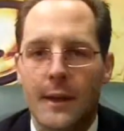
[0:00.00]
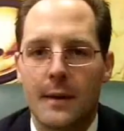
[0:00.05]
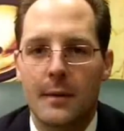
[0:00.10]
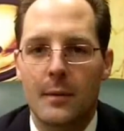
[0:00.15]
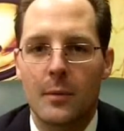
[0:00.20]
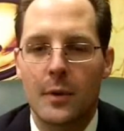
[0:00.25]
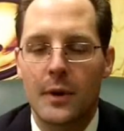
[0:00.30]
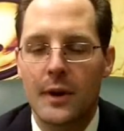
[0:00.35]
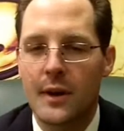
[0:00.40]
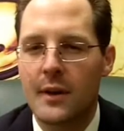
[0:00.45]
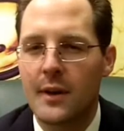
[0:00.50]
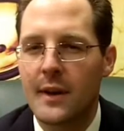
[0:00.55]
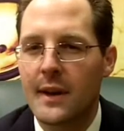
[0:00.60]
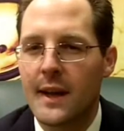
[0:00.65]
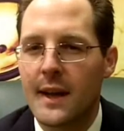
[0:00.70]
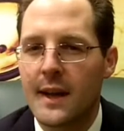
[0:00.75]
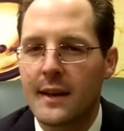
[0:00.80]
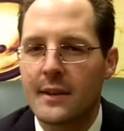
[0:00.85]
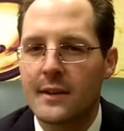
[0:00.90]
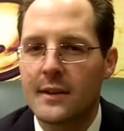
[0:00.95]
Uh, we're here
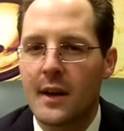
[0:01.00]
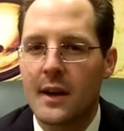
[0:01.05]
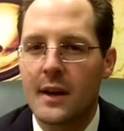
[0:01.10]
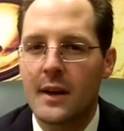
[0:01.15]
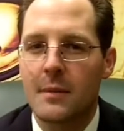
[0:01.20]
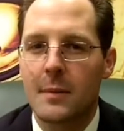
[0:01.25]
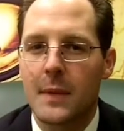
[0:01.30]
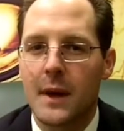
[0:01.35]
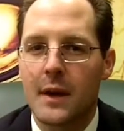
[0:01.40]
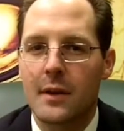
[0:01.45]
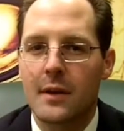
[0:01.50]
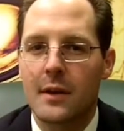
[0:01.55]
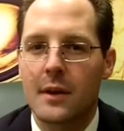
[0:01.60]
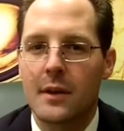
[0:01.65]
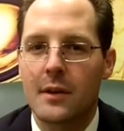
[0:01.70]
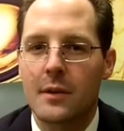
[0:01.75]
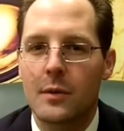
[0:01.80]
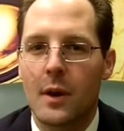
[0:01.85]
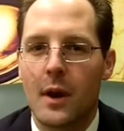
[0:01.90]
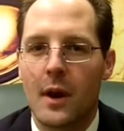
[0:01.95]
today to talk about
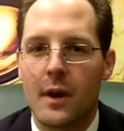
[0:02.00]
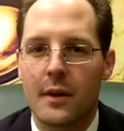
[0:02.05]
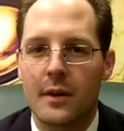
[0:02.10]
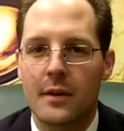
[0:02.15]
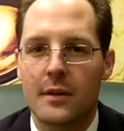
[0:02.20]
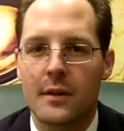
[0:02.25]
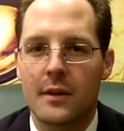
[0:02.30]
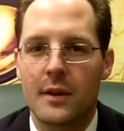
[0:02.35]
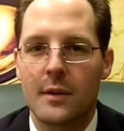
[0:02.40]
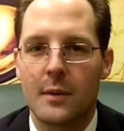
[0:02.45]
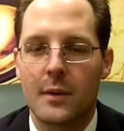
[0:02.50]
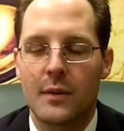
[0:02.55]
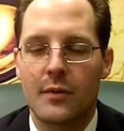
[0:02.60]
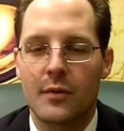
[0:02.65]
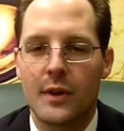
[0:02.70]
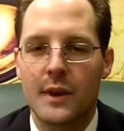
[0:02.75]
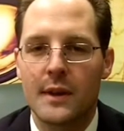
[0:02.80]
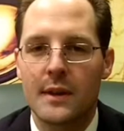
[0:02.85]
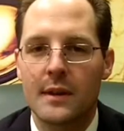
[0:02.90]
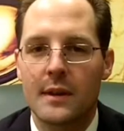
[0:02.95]
a new article that
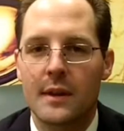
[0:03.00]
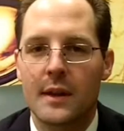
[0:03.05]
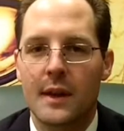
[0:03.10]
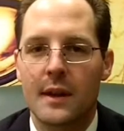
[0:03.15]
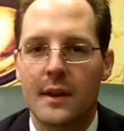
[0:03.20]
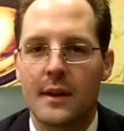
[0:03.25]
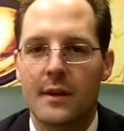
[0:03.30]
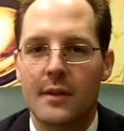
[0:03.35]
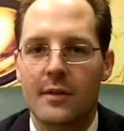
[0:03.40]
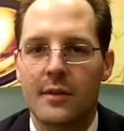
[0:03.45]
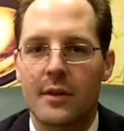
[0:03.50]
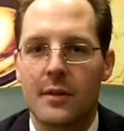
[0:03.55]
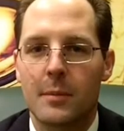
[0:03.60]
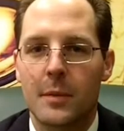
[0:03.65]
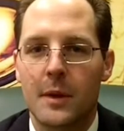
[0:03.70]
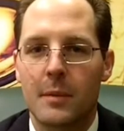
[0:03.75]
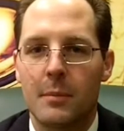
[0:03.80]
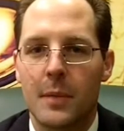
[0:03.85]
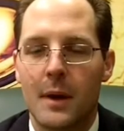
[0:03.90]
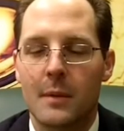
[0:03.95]
we've written that is to
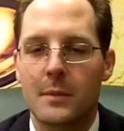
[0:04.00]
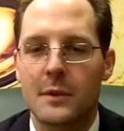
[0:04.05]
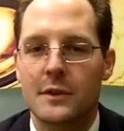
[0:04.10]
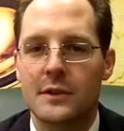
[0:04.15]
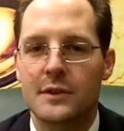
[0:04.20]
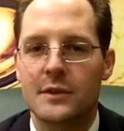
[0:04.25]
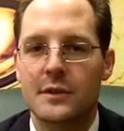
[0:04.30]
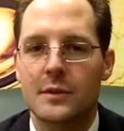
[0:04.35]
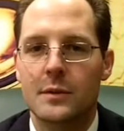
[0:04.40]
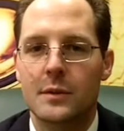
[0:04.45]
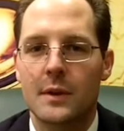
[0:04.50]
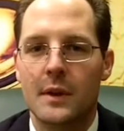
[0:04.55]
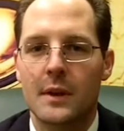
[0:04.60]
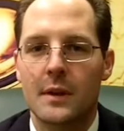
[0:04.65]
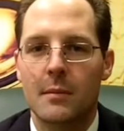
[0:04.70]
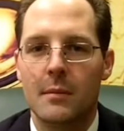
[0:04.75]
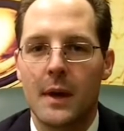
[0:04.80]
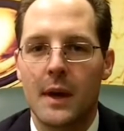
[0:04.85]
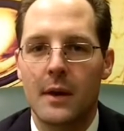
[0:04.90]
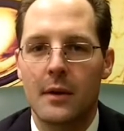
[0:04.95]
be published soon
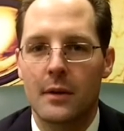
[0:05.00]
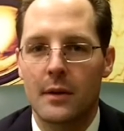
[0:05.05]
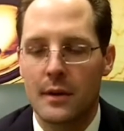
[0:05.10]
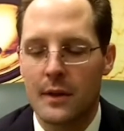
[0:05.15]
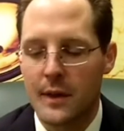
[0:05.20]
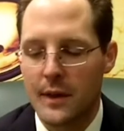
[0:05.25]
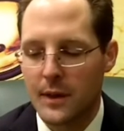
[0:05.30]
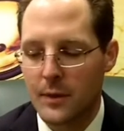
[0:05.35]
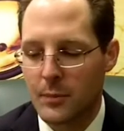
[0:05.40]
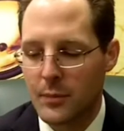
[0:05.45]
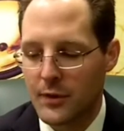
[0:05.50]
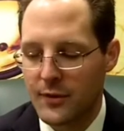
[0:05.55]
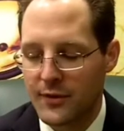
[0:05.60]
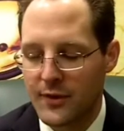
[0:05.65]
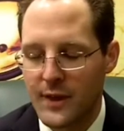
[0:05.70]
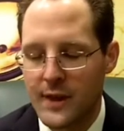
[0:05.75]
in Mayo Clinic